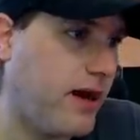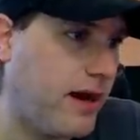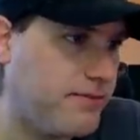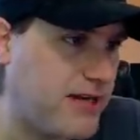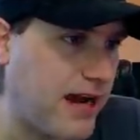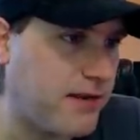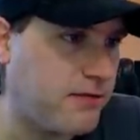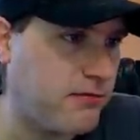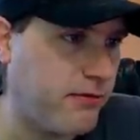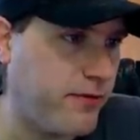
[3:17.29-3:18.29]
Um,
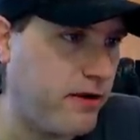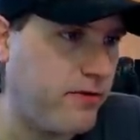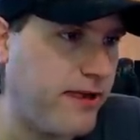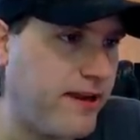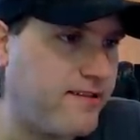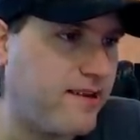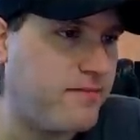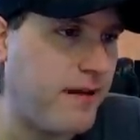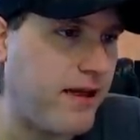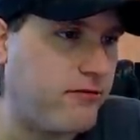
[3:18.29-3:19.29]
documents revealed NSA's
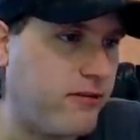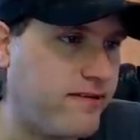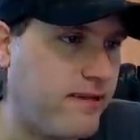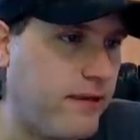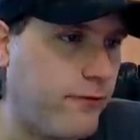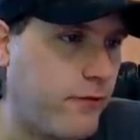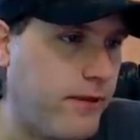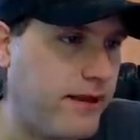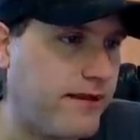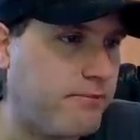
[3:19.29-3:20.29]
boundless
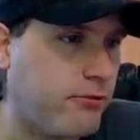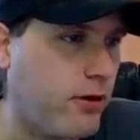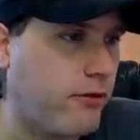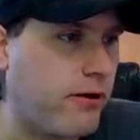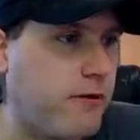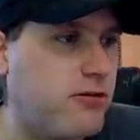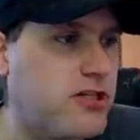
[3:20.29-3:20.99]
informant program,